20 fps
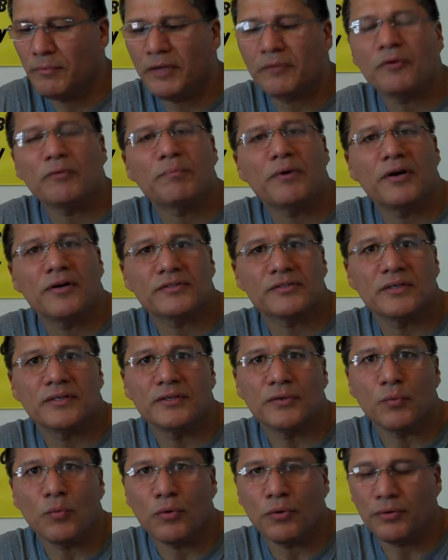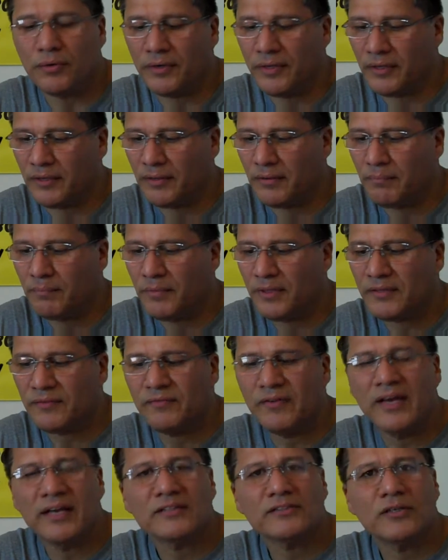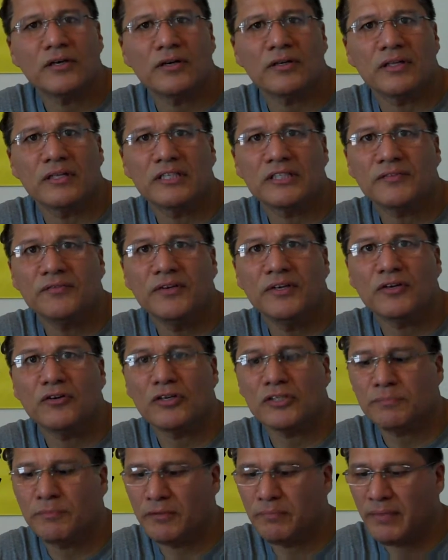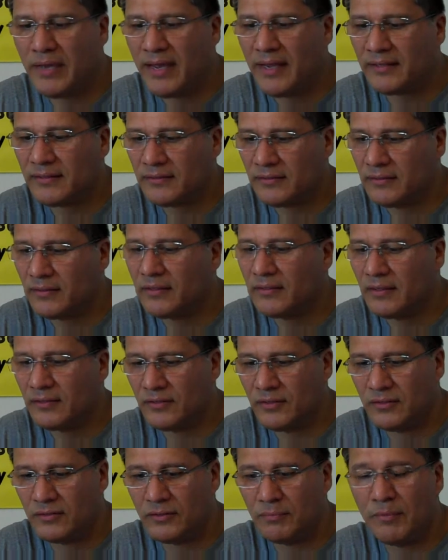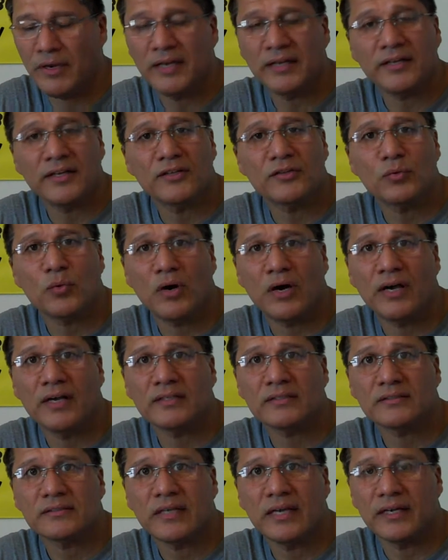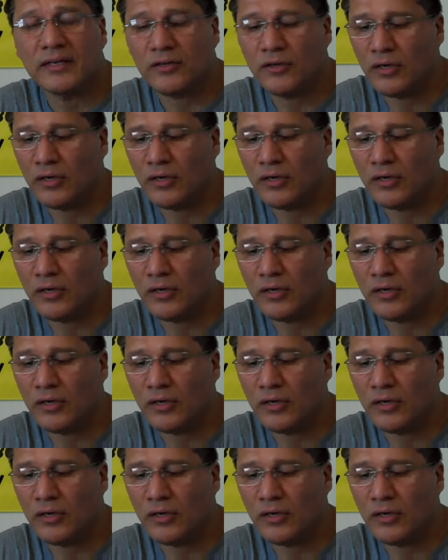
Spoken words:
to make repairs under warranty, but the facts are that this vehicle has been back to Meineke twice at a